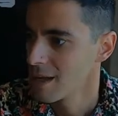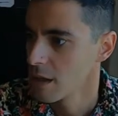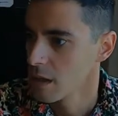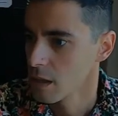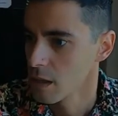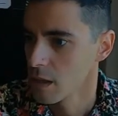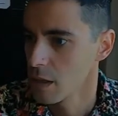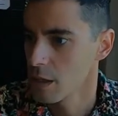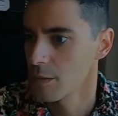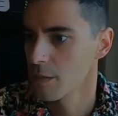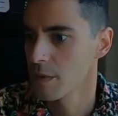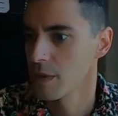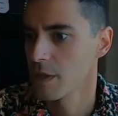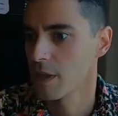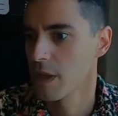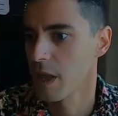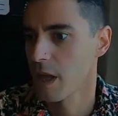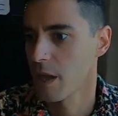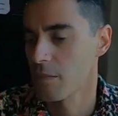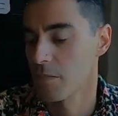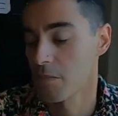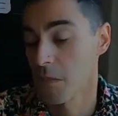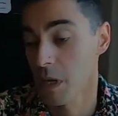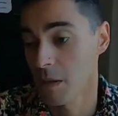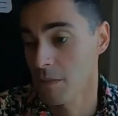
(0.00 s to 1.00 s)
a little bit of
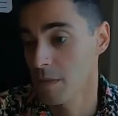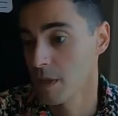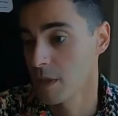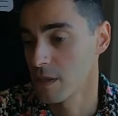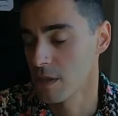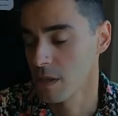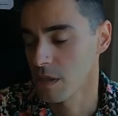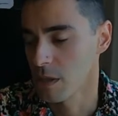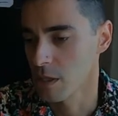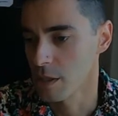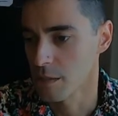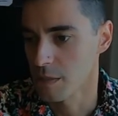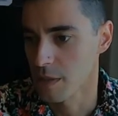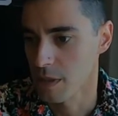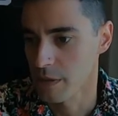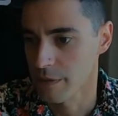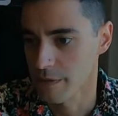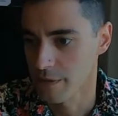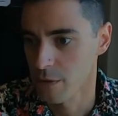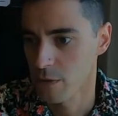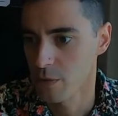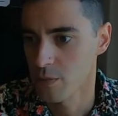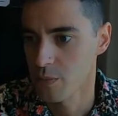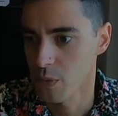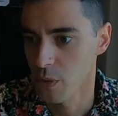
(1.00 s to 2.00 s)
that, maybe it's a little bit of
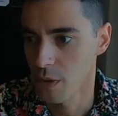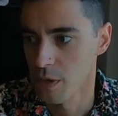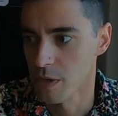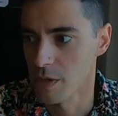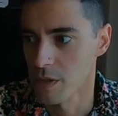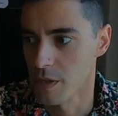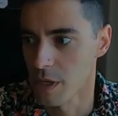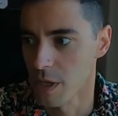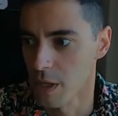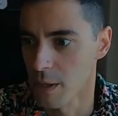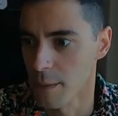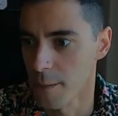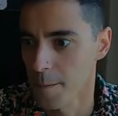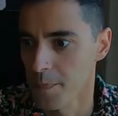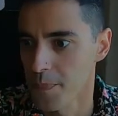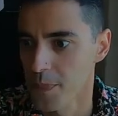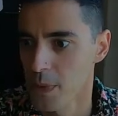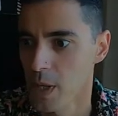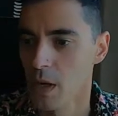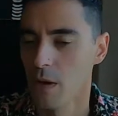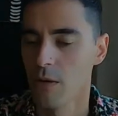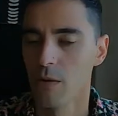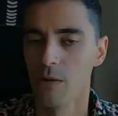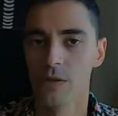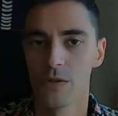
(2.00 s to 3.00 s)
food poisoning.
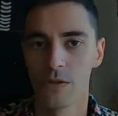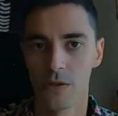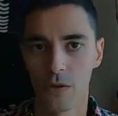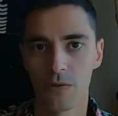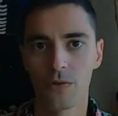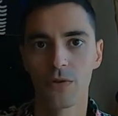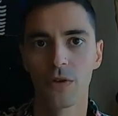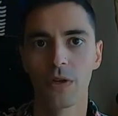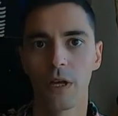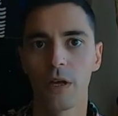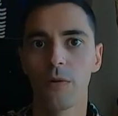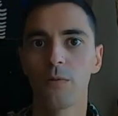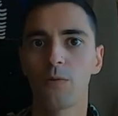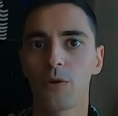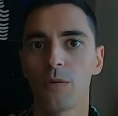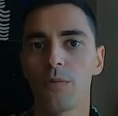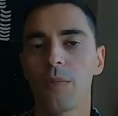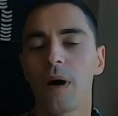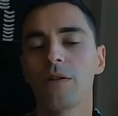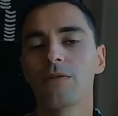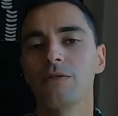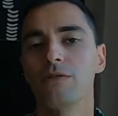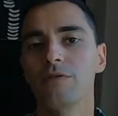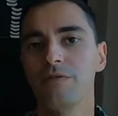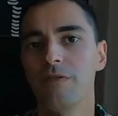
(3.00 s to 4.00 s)
So today we're
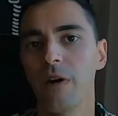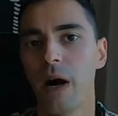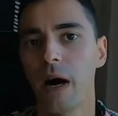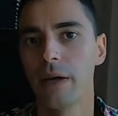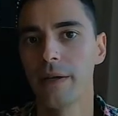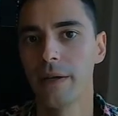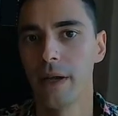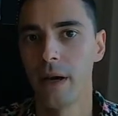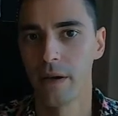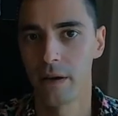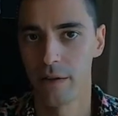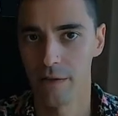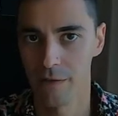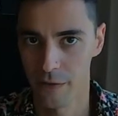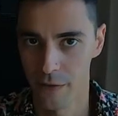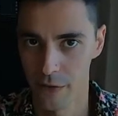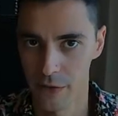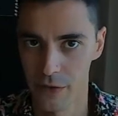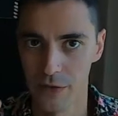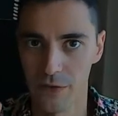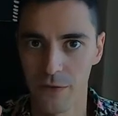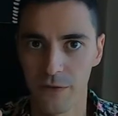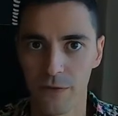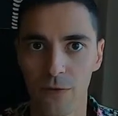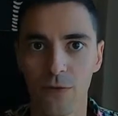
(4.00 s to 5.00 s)
about to find out if
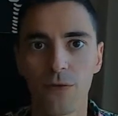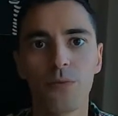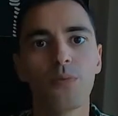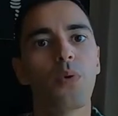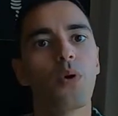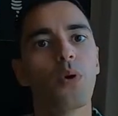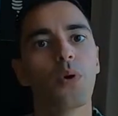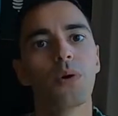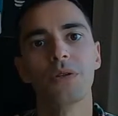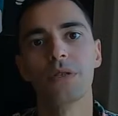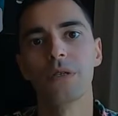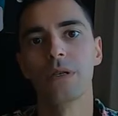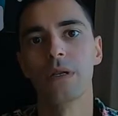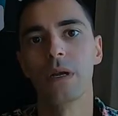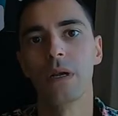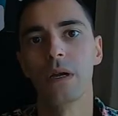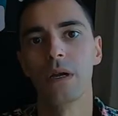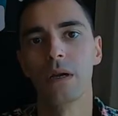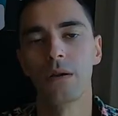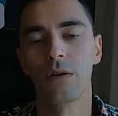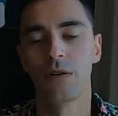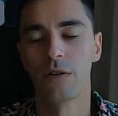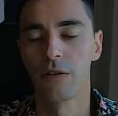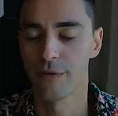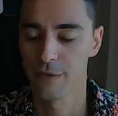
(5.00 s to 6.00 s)
it's food
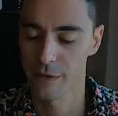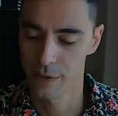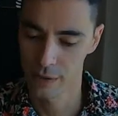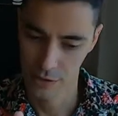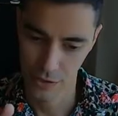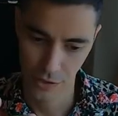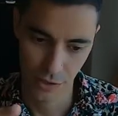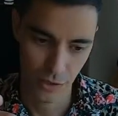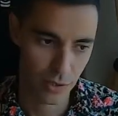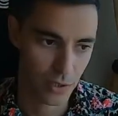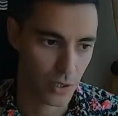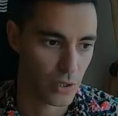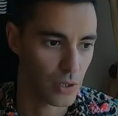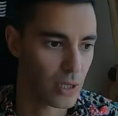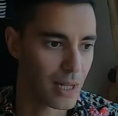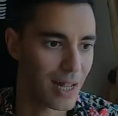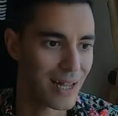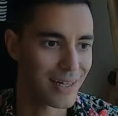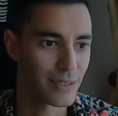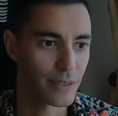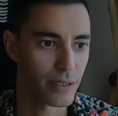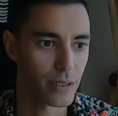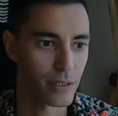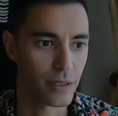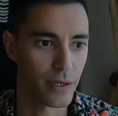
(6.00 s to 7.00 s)
poisoning or if it's just a
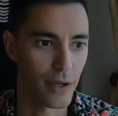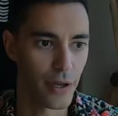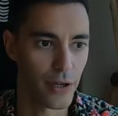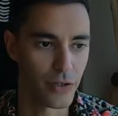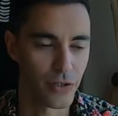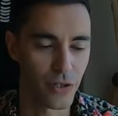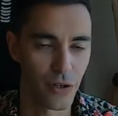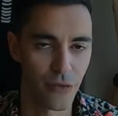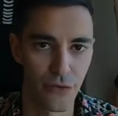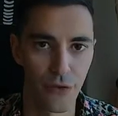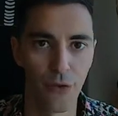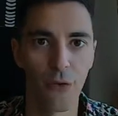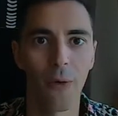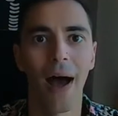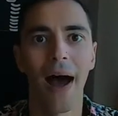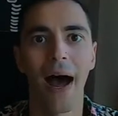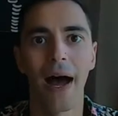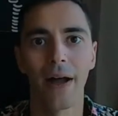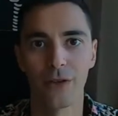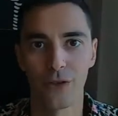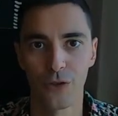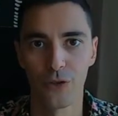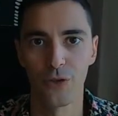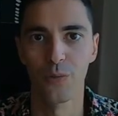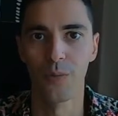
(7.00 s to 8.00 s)
classic case of you
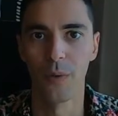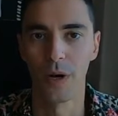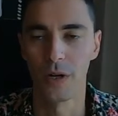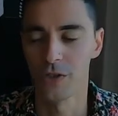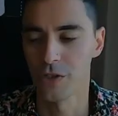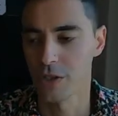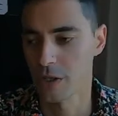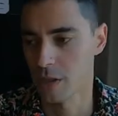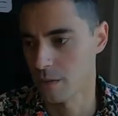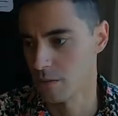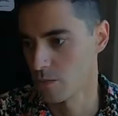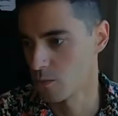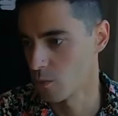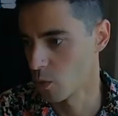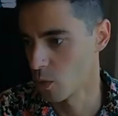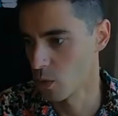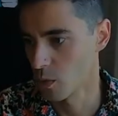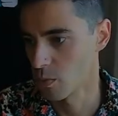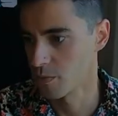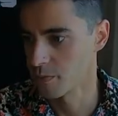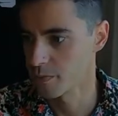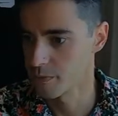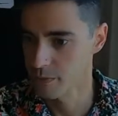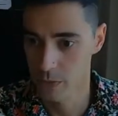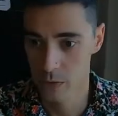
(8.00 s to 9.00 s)
had too much, and
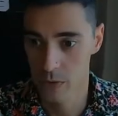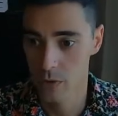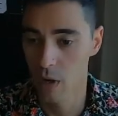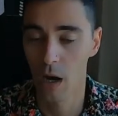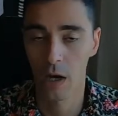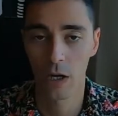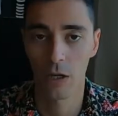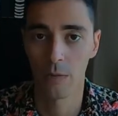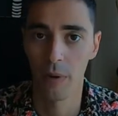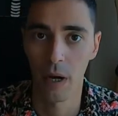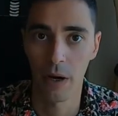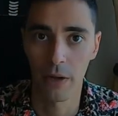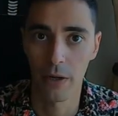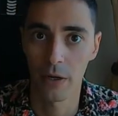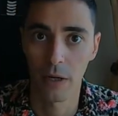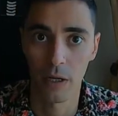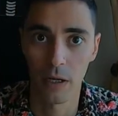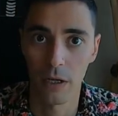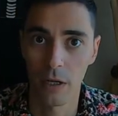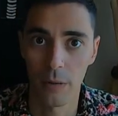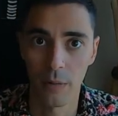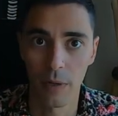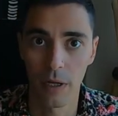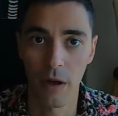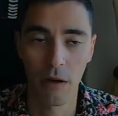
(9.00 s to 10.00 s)
we'll talk about it a
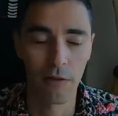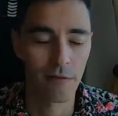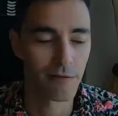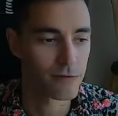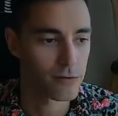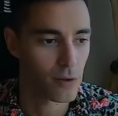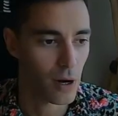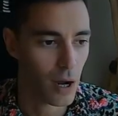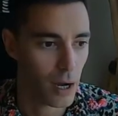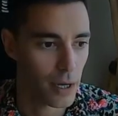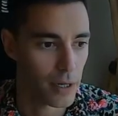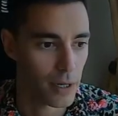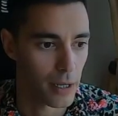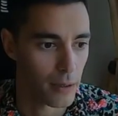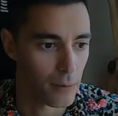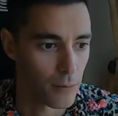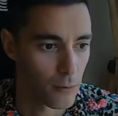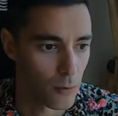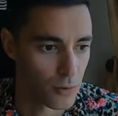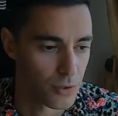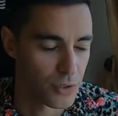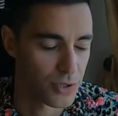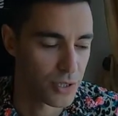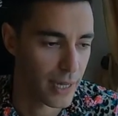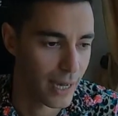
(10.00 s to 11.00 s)
little bit on Friday.
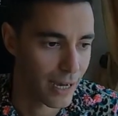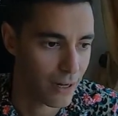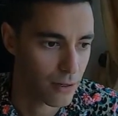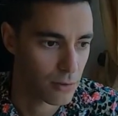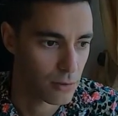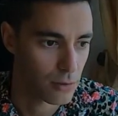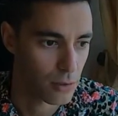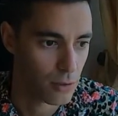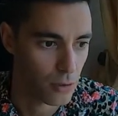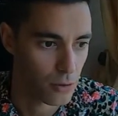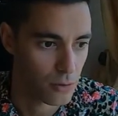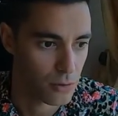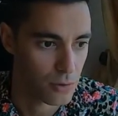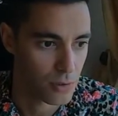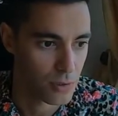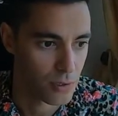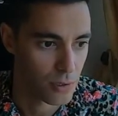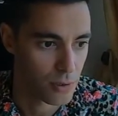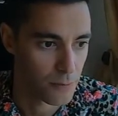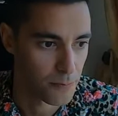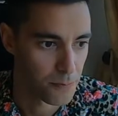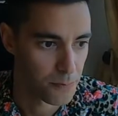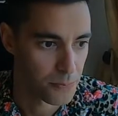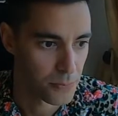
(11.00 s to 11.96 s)
We'll see how it goes.